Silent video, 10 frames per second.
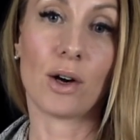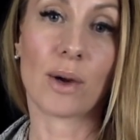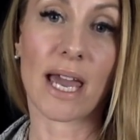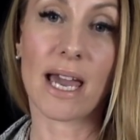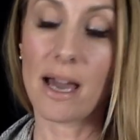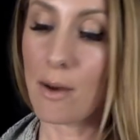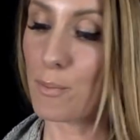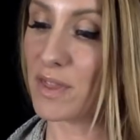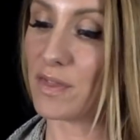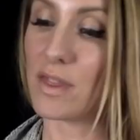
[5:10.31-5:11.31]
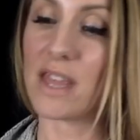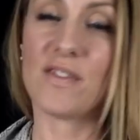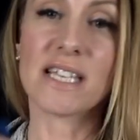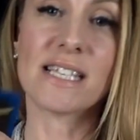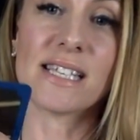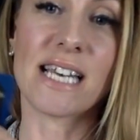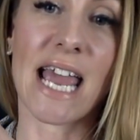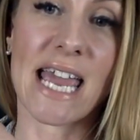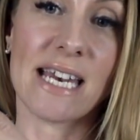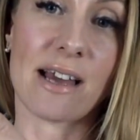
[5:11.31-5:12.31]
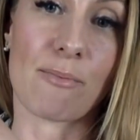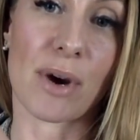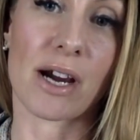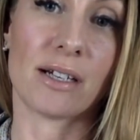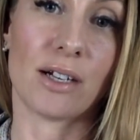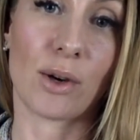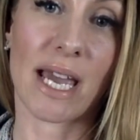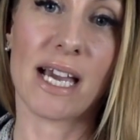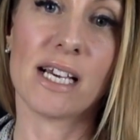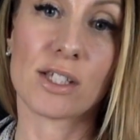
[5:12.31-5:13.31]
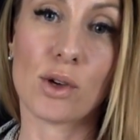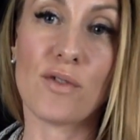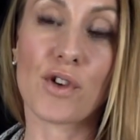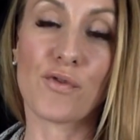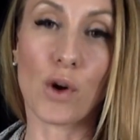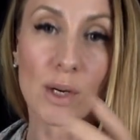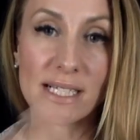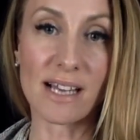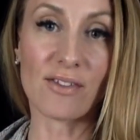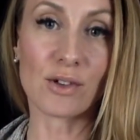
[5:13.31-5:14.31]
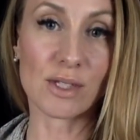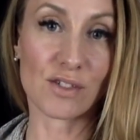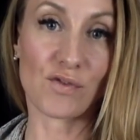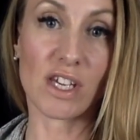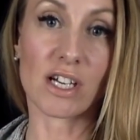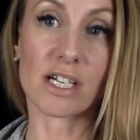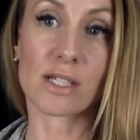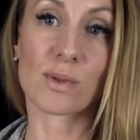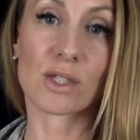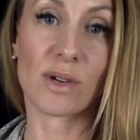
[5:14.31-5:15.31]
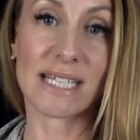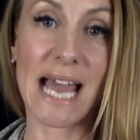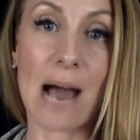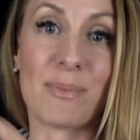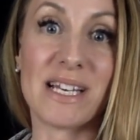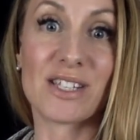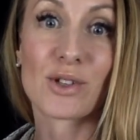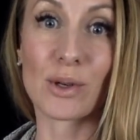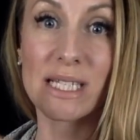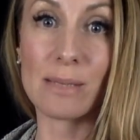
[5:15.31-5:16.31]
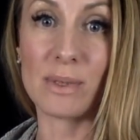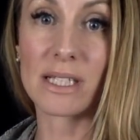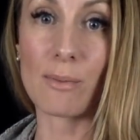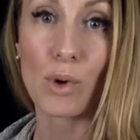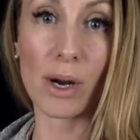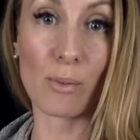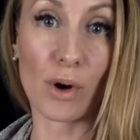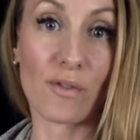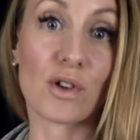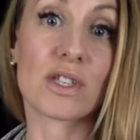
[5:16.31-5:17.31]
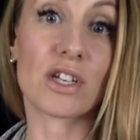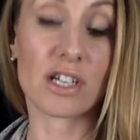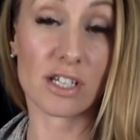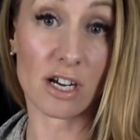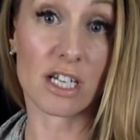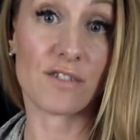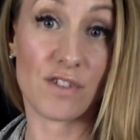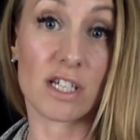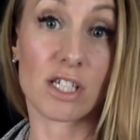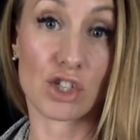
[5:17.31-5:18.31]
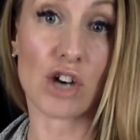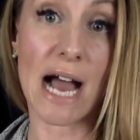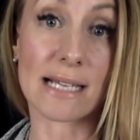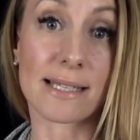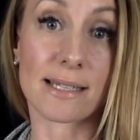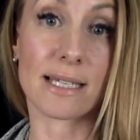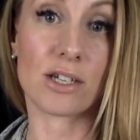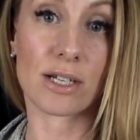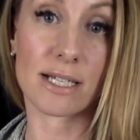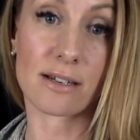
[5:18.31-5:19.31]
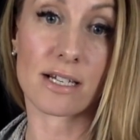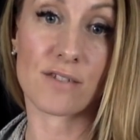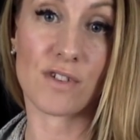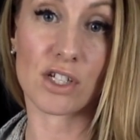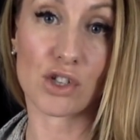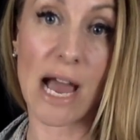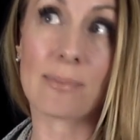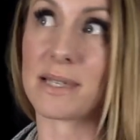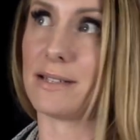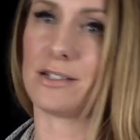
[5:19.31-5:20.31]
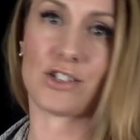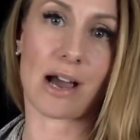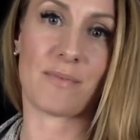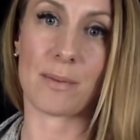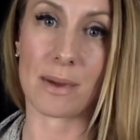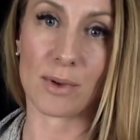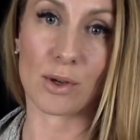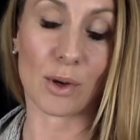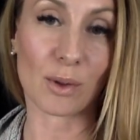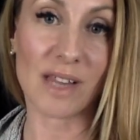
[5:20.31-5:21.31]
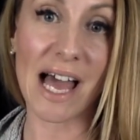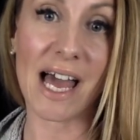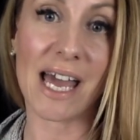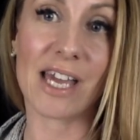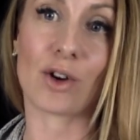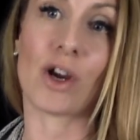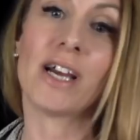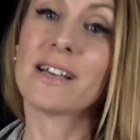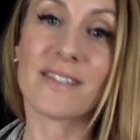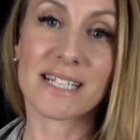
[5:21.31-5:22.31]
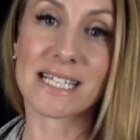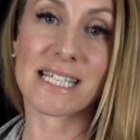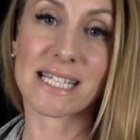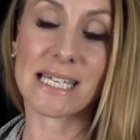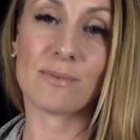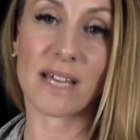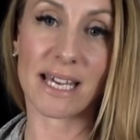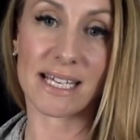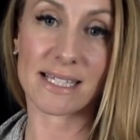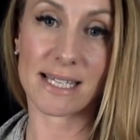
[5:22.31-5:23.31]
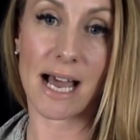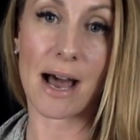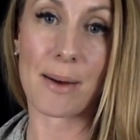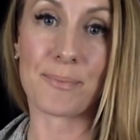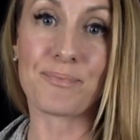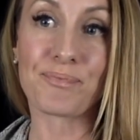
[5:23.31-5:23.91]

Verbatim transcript: Okay, but this is an eight number, okay? So if you're focused on those fears, what's going to happen is you're going to build up more and more of those, and you're going to start to feel stressed, and you're going to start to feel trapped in a job that maybe you don't like, or that doesn't seem like it's um,